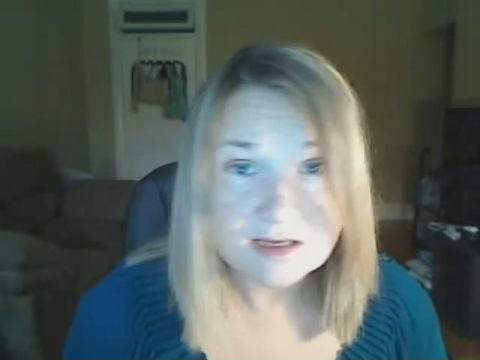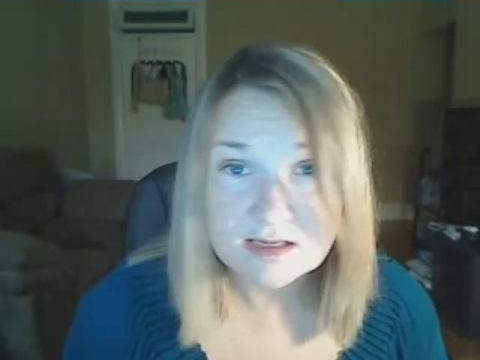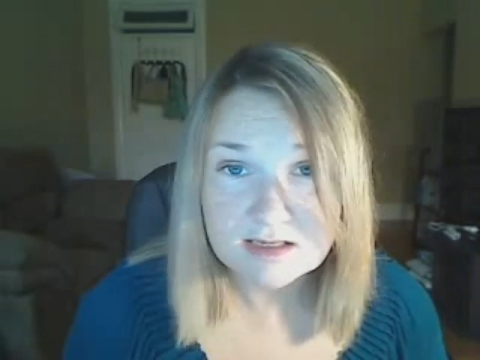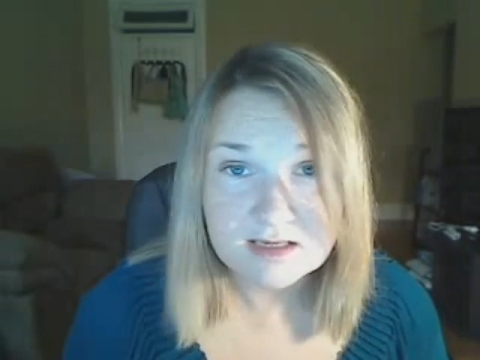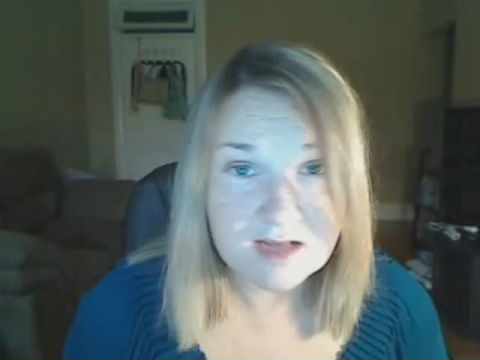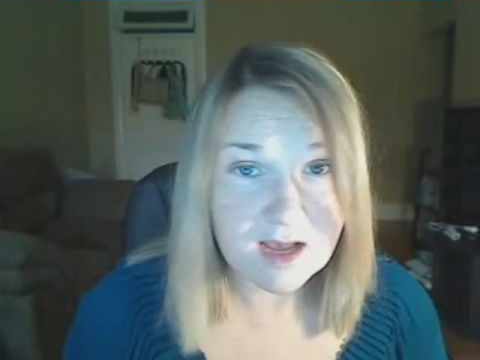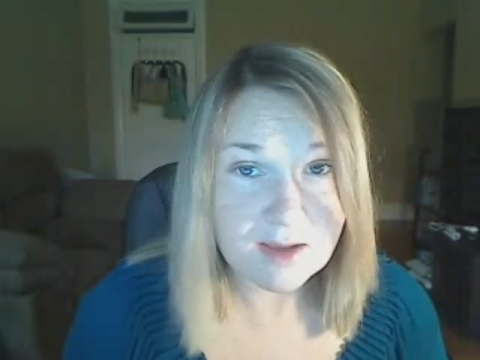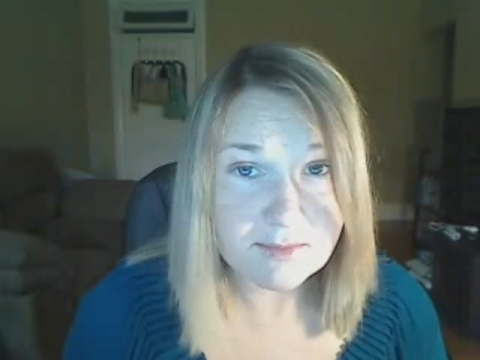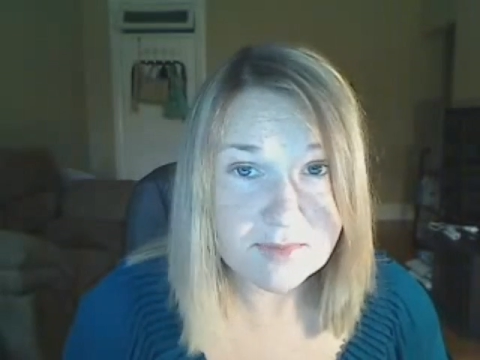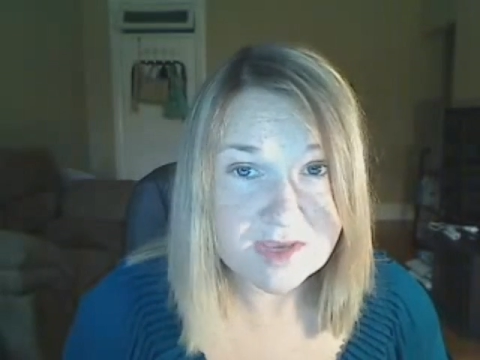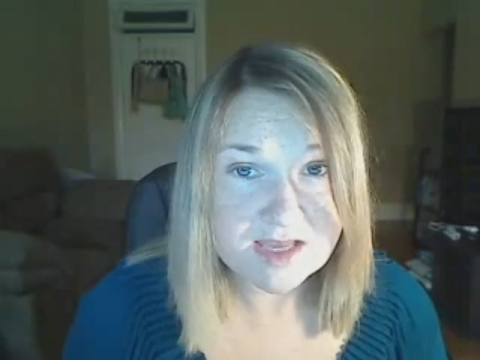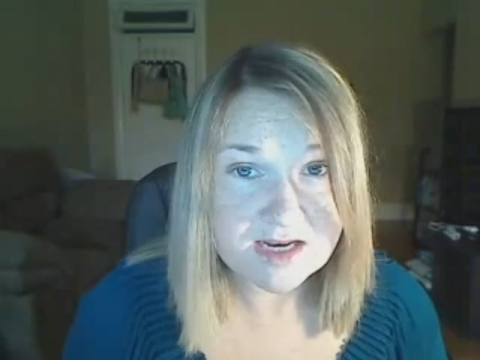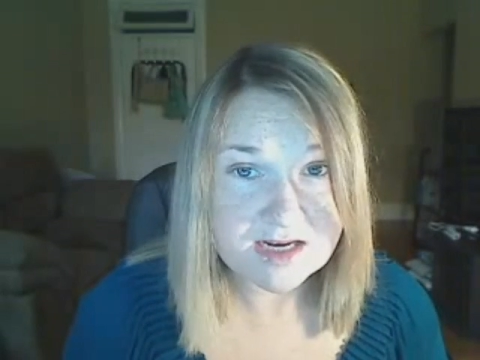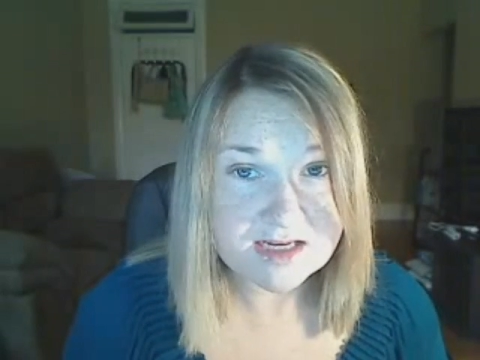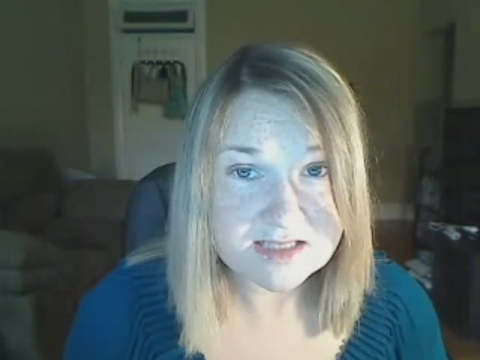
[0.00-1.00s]

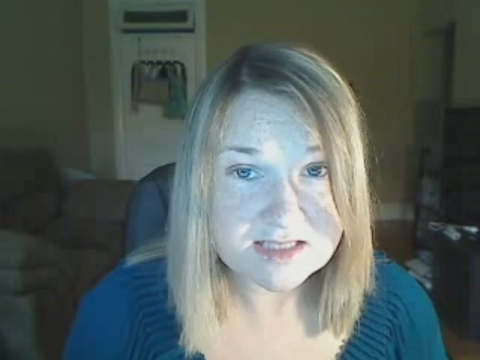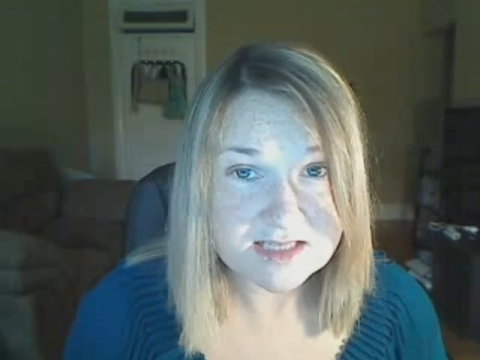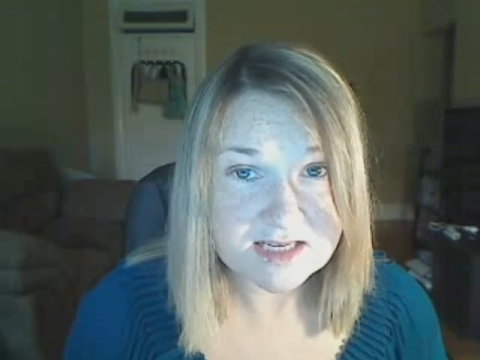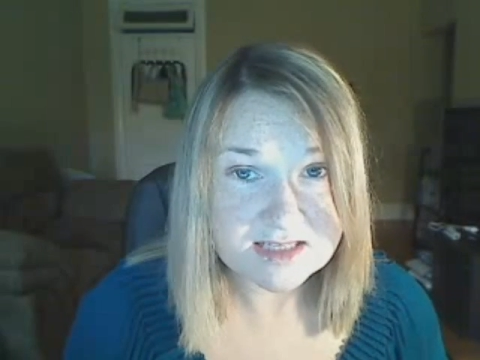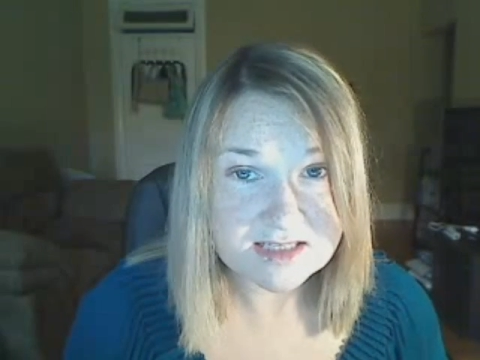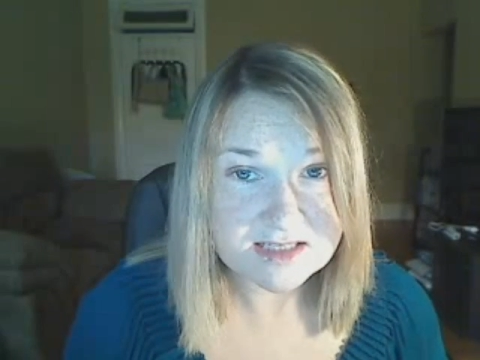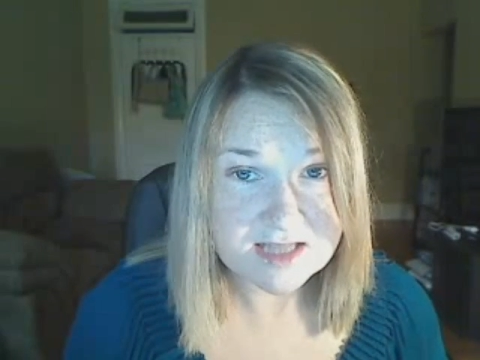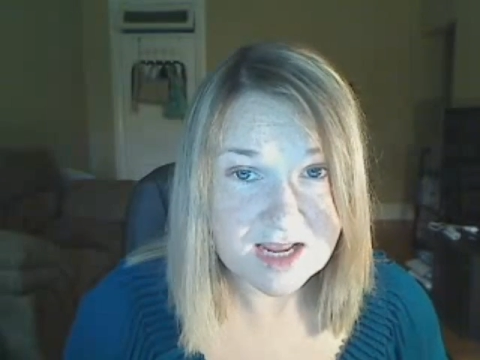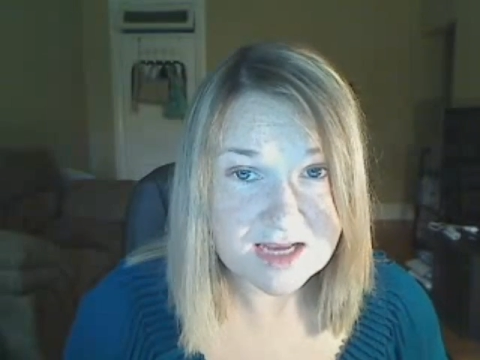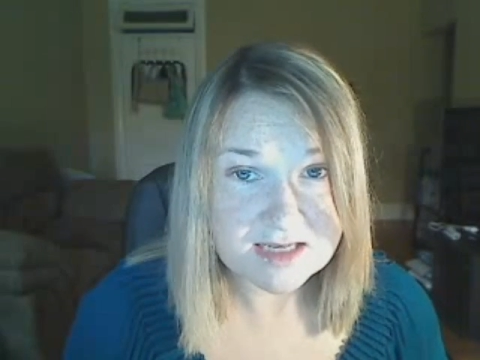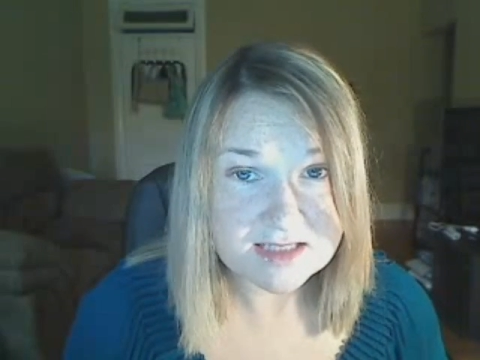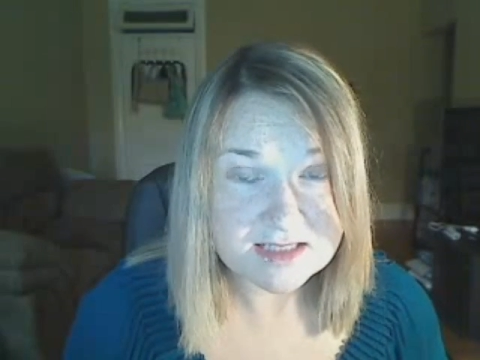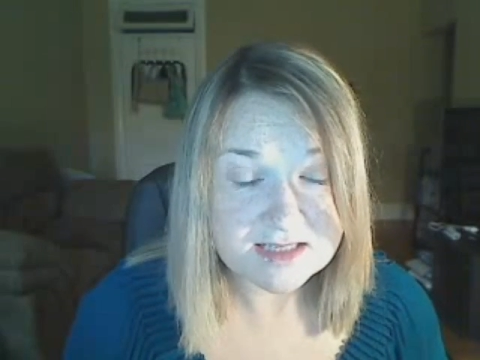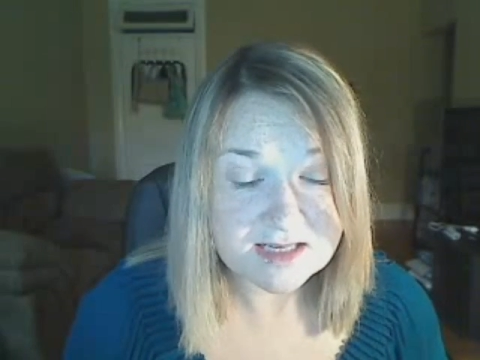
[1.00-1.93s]
diabetes these days,